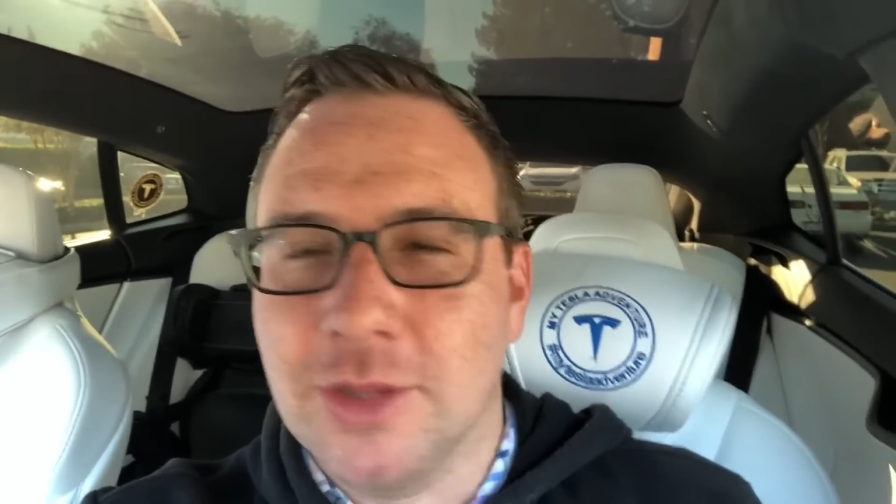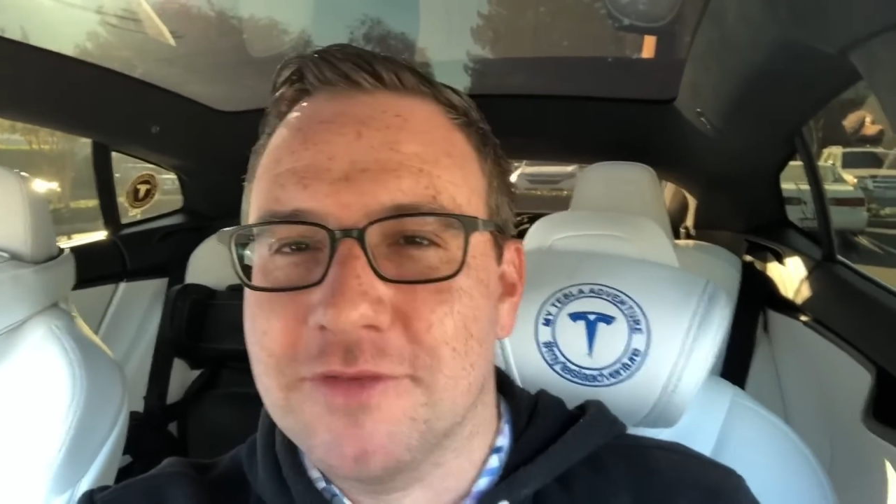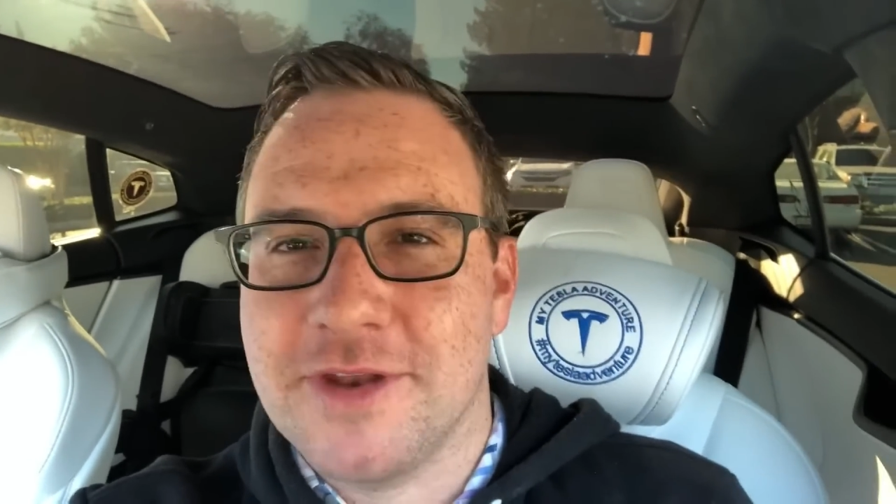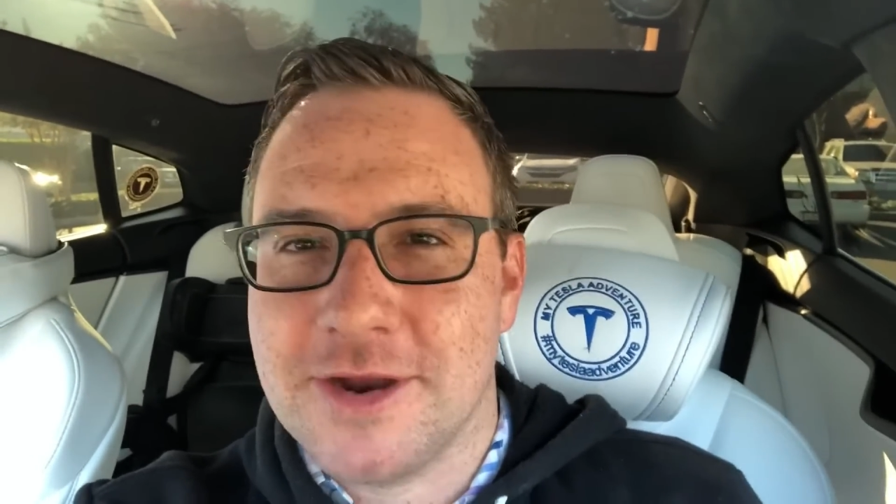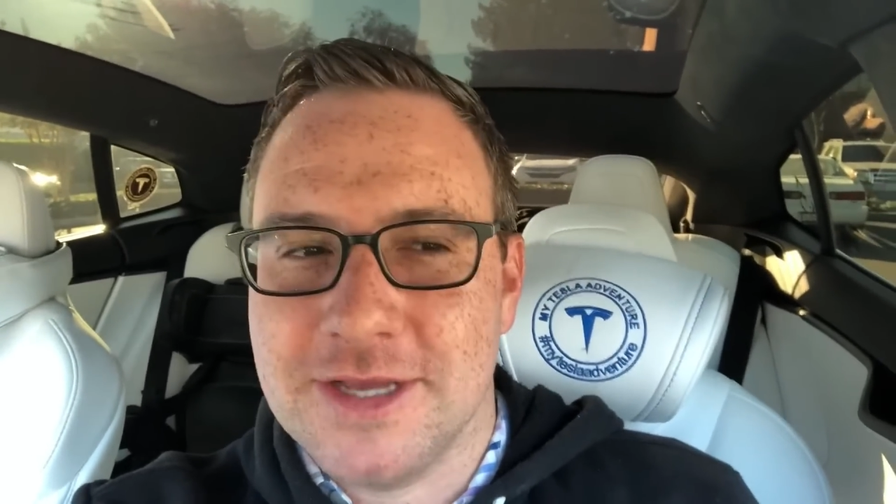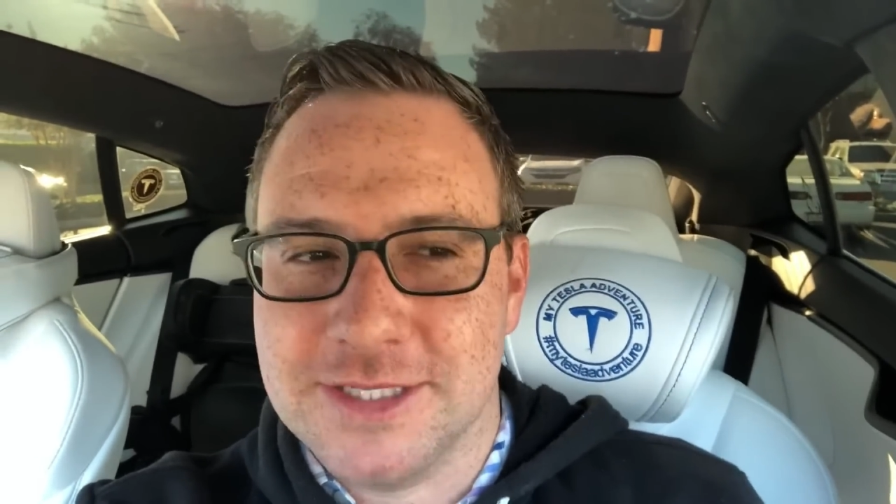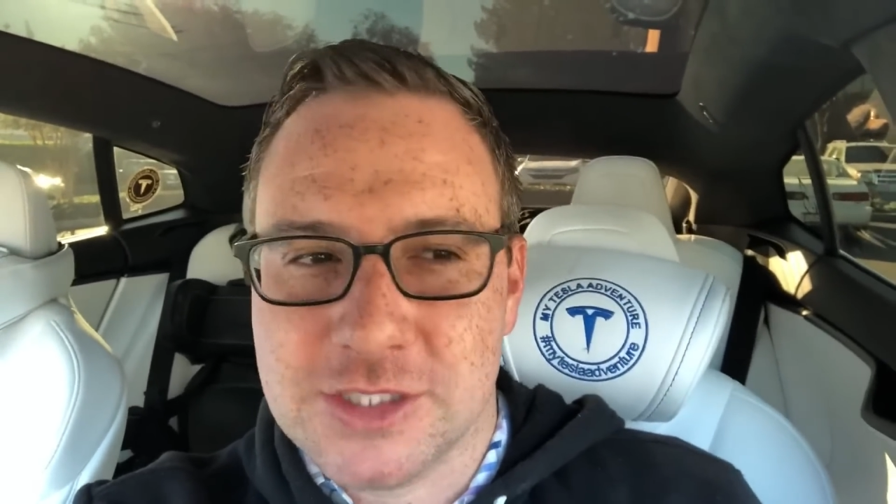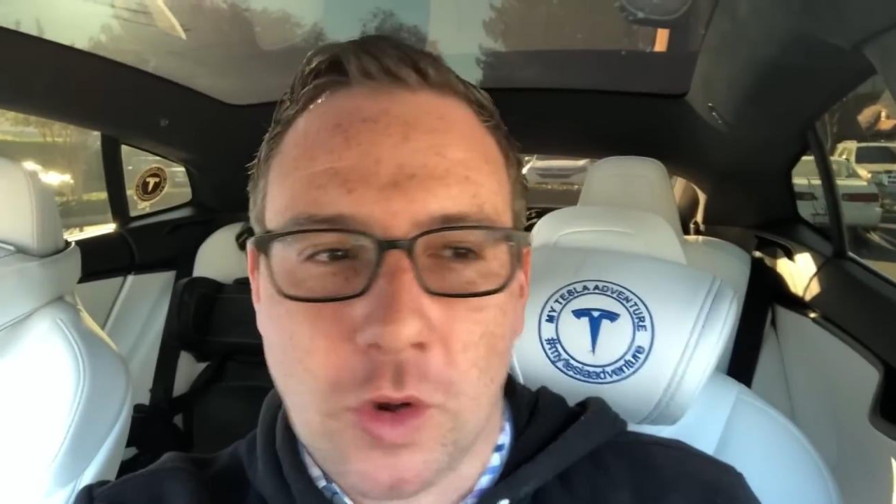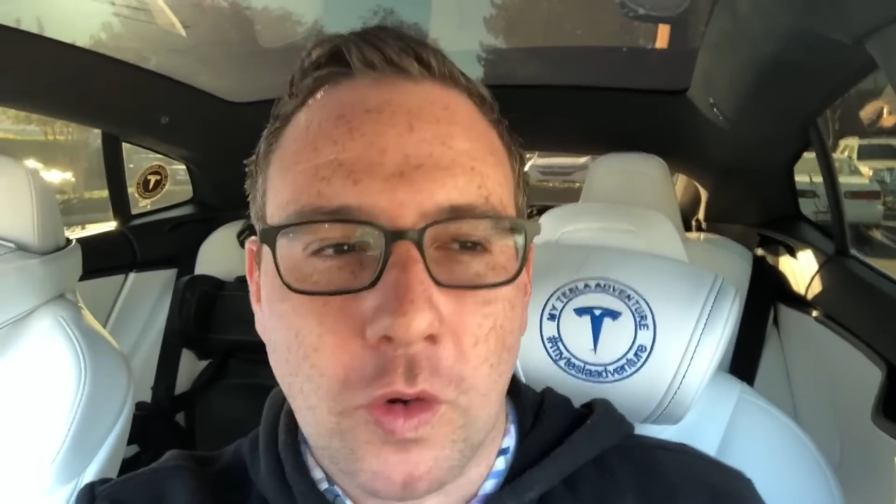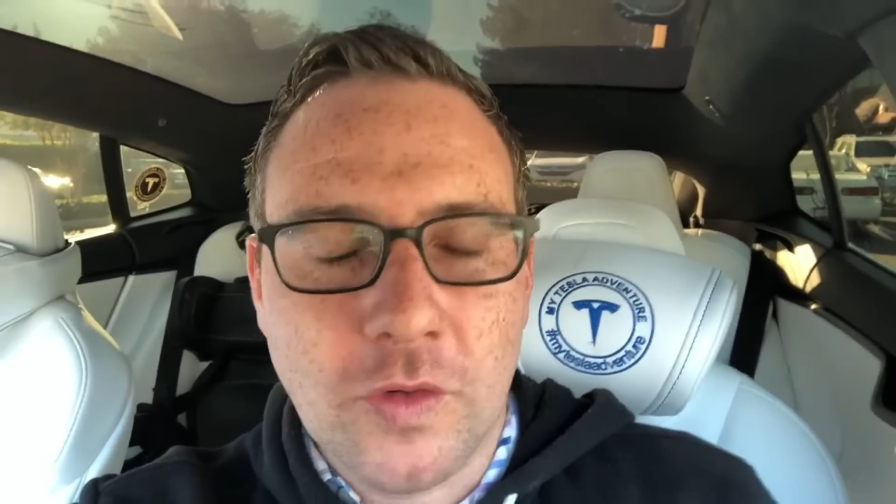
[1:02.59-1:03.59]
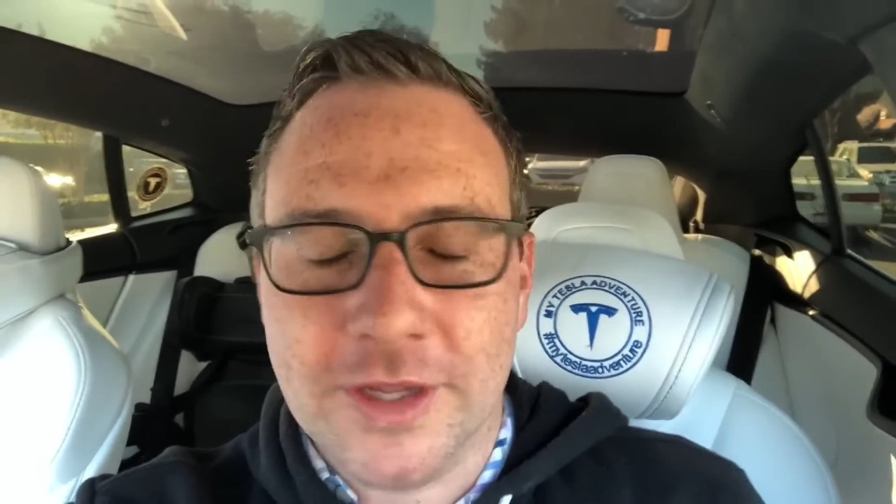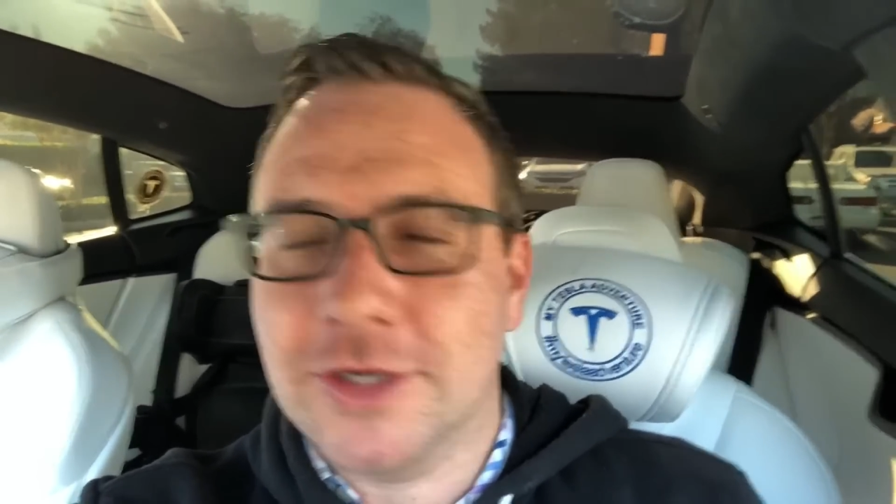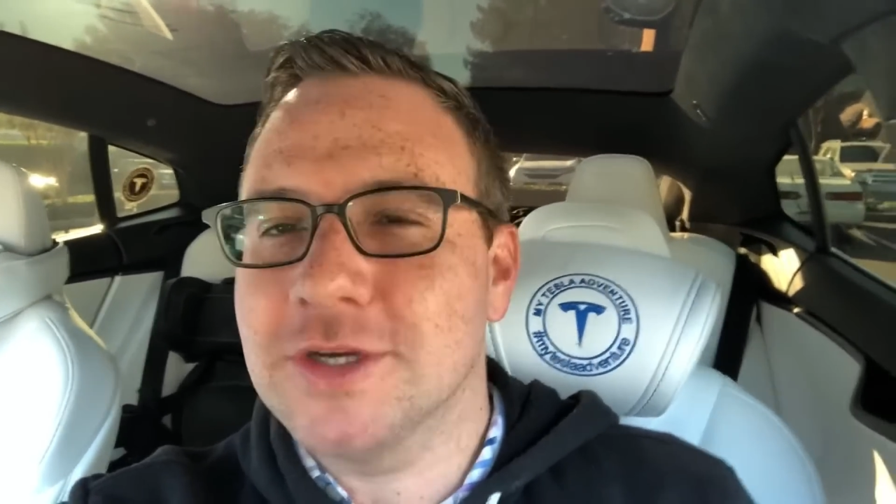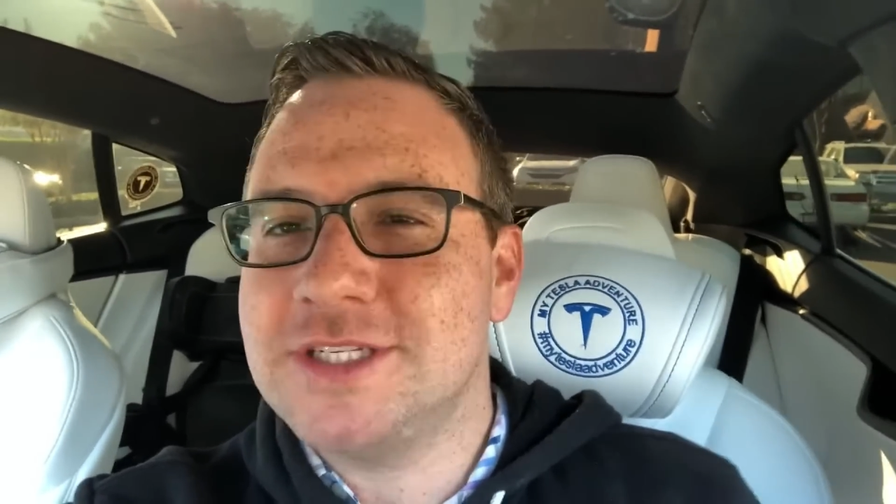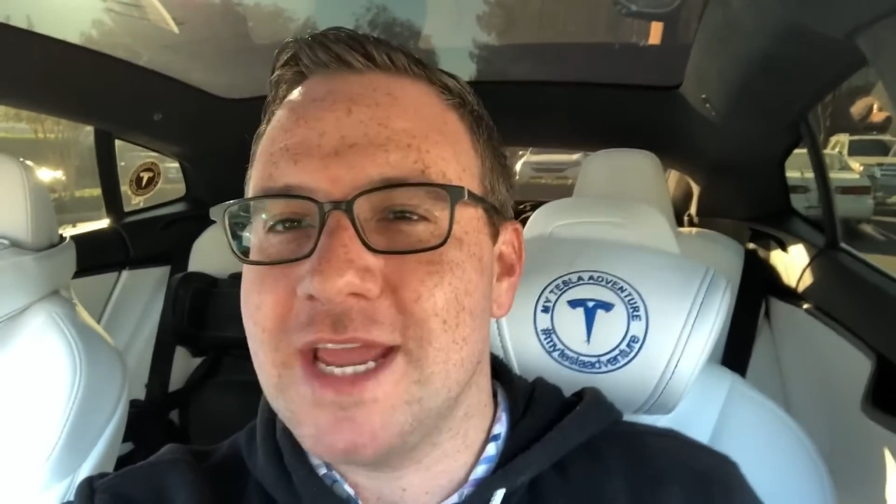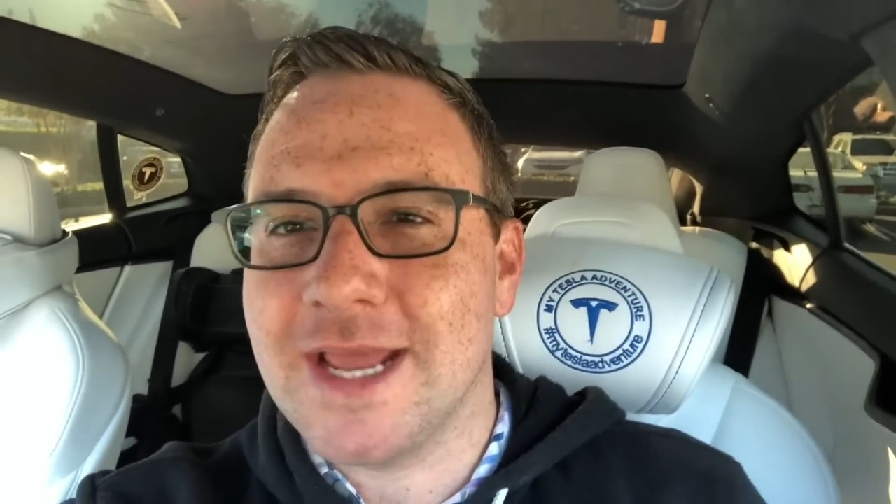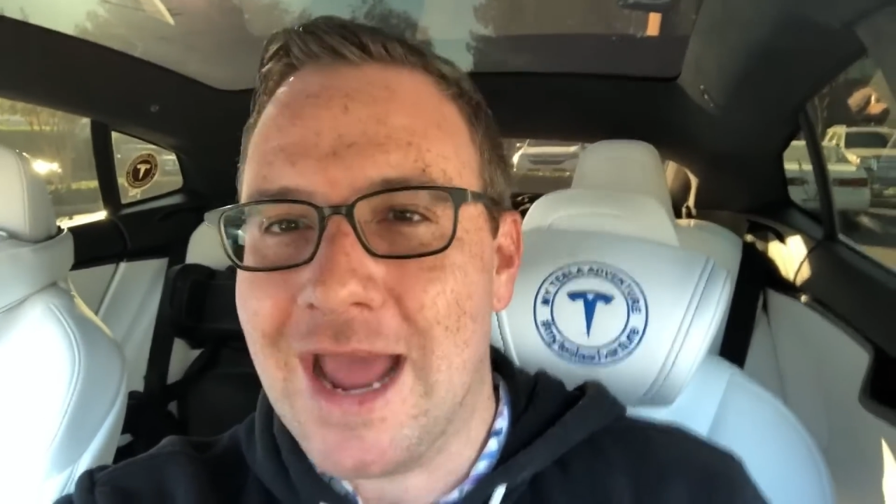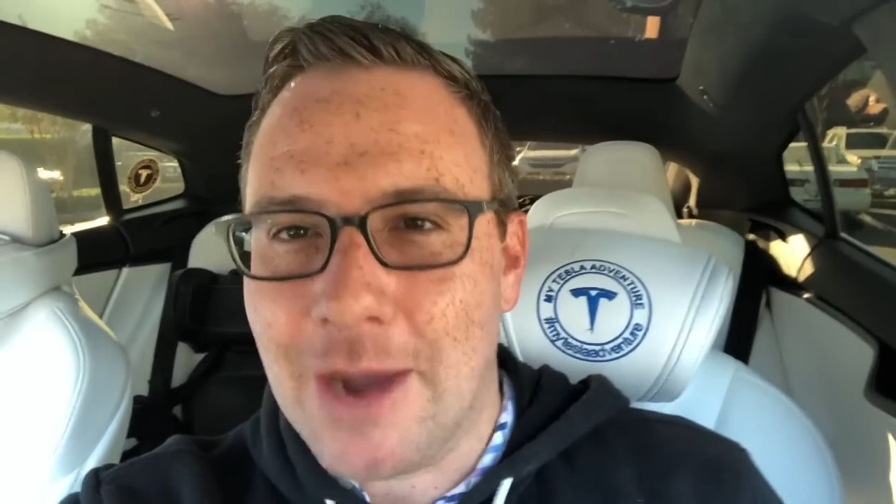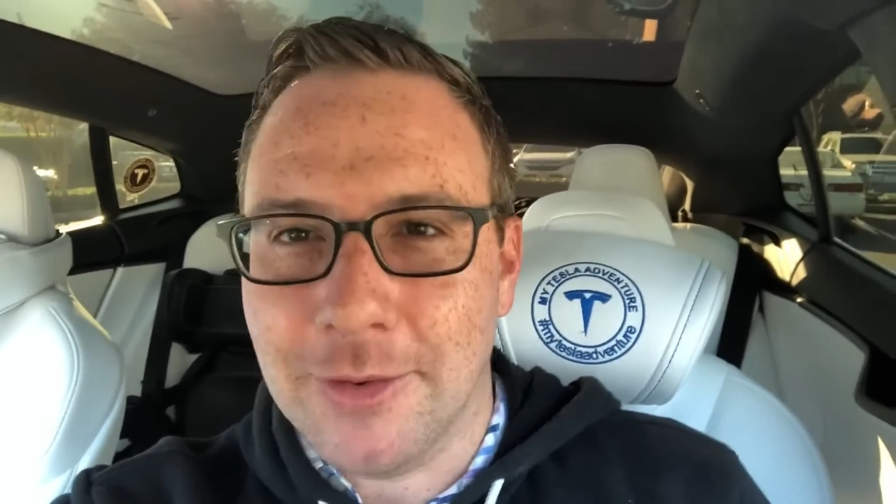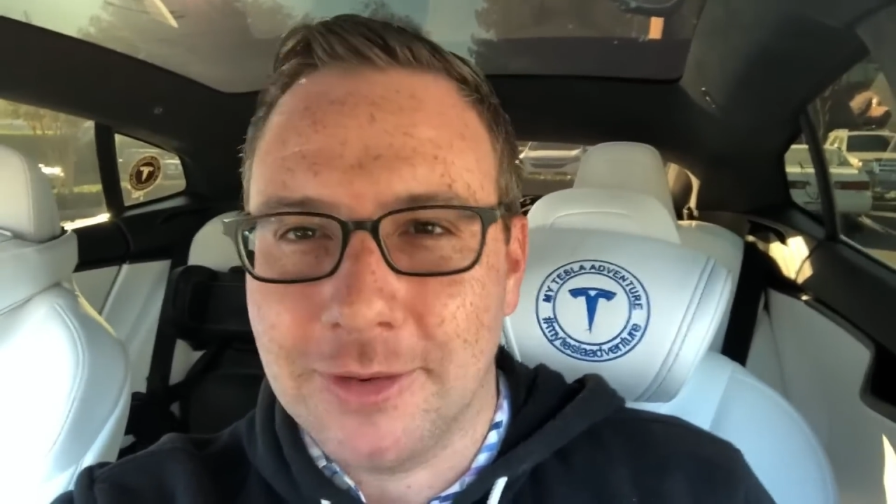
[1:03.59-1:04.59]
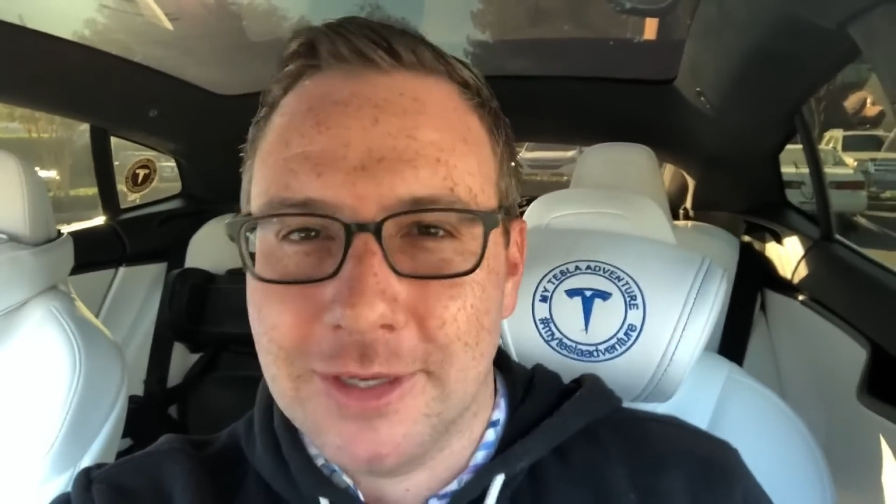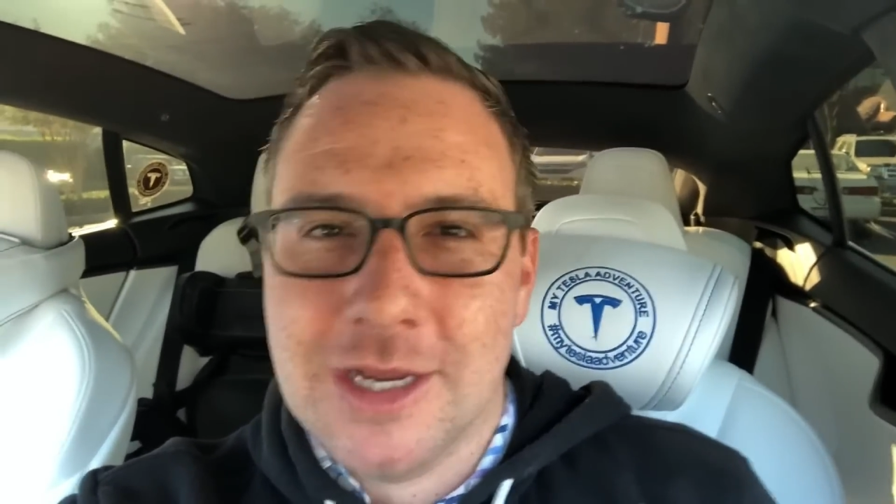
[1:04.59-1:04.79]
you live in an area that's cold, it could take an hour.